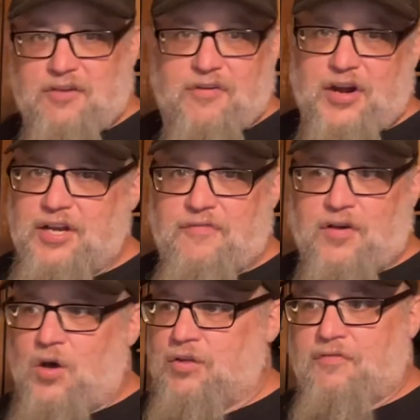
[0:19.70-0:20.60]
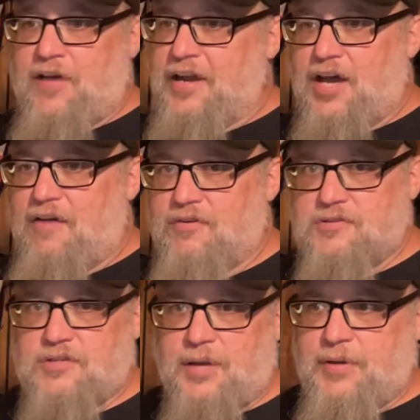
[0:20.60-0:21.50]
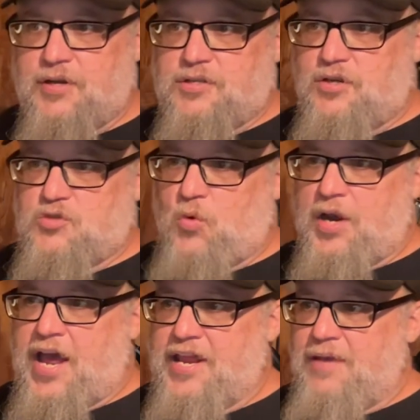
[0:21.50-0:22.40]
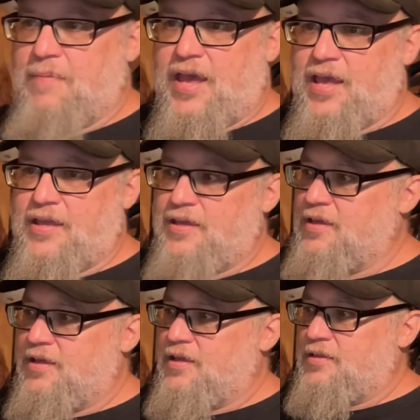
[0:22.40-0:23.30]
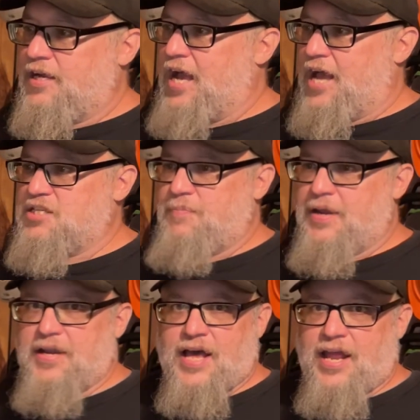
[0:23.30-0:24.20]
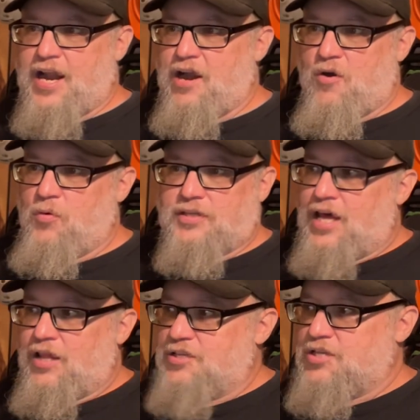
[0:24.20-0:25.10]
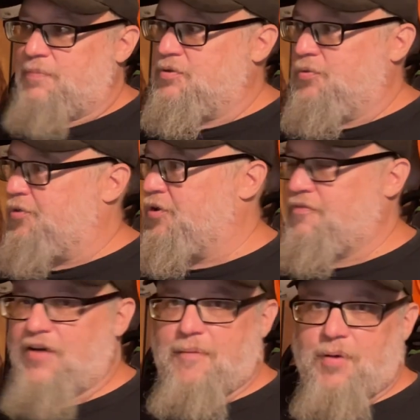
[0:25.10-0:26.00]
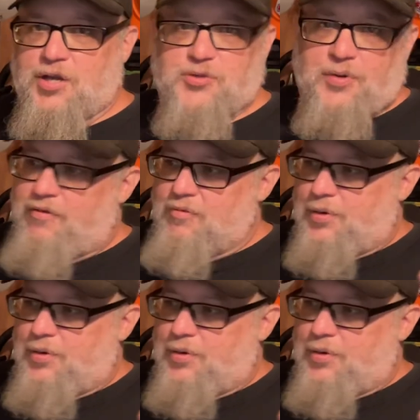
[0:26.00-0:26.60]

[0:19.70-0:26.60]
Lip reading: are very difficult to find covers. I mean, there's one on eBay. The guy's bidding on it. I don't know what the hell it's up to, 35 bucks or whatever,